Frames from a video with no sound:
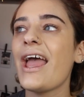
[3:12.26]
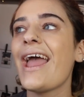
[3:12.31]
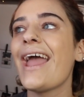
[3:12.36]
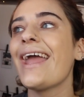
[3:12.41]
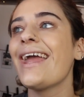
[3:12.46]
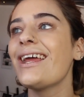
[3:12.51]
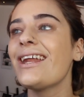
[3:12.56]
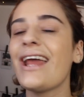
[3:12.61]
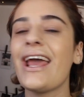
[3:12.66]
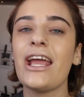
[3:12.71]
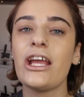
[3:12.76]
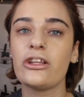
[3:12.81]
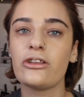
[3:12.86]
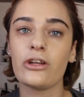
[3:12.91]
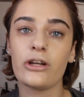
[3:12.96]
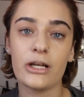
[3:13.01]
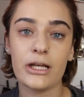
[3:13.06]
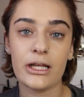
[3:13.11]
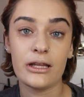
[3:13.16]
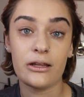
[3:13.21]

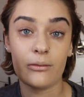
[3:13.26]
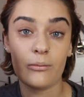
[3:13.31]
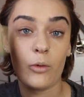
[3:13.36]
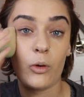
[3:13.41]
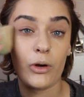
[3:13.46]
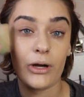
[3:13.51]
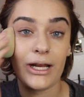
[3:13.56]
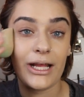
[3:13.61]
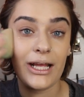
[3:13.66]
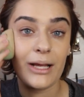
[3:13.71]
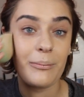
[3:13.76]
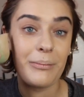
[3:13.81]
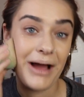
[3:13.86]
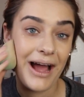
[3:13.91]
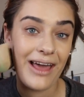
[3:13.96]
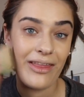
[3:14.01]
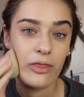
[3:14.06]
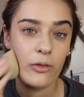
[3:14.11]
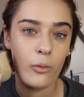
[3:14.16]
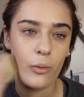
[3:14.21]
8:30 in the morning,
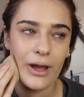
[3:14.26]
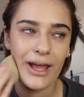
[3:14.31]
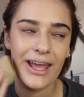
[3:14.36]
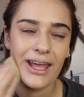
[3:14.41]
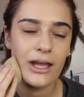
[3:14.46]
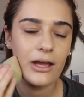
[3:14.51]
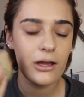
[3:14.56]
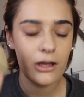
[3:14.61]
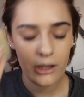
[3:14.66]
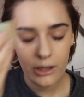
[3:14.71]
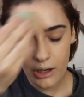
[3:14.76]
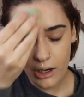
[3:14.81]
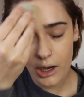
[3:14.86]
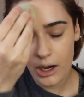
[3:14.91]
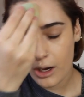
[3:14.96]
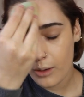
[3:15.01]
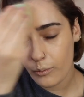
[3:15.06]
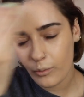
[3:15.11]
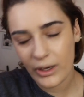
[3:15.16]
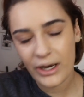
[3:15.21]
by the way.
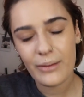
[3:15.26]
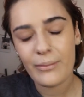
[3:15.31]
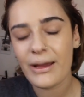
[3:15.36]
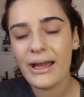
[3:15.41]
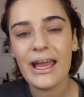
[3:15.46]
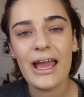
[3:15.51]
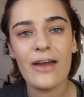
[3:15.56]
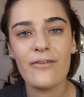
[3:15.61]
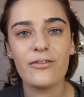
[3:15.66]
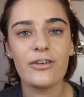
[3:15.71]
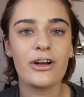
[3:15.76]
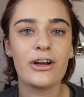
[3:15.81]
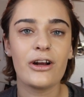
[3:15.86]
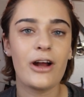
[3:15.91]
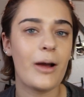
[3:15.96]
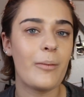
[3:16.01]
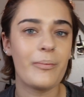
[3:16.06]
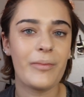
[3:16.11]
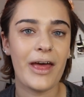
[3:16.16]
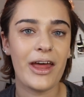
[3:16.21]
When am I ever
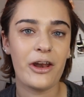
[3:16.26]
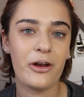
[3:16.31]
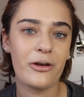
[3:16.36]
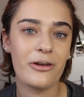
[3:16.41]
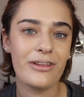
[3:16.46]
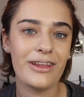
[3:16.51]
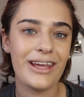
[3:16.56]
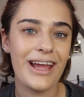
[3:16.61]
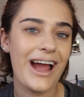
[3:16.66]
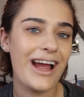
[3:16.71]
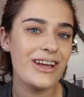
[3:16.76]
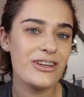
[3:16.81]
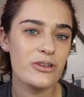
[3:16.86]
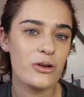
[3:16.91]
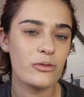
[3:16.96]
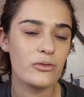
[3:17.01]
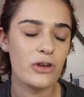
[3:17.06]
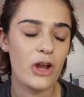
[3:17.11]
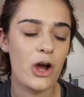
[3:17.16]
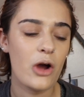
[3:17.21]
up that early? I
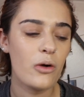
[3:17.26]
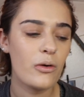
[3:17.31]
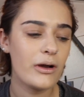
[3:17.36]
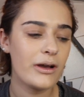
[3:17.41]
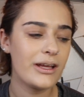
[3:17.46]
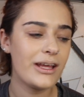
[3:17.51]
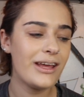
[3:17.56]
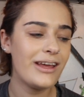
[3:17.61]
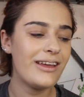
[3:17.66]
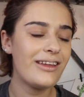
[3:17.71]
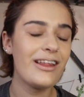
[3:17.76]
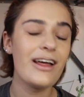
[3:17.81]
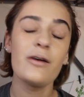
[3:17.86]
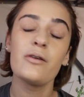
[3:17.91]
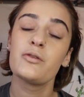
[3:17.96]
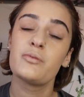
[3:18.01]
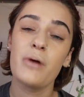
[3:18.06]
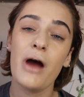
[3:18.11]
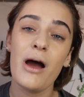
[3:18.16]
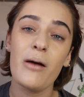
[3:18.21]
don't know. That
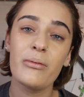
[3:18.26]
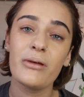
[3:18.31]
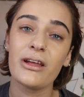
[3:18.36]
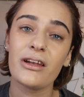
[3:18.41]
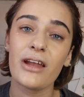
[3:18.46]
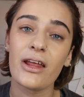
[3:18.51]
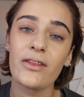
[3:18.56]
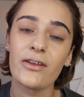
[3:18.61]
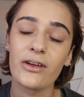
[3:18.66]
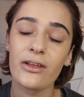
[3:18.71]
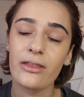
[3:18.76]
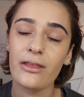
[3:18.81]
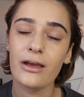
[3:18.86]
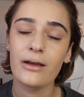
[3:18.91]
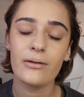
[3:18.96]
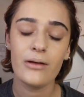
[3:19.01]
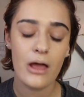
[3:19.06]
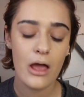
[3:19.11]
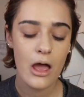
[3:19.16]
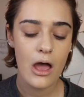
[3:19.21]
was probably another
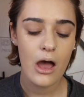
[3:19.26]
thing.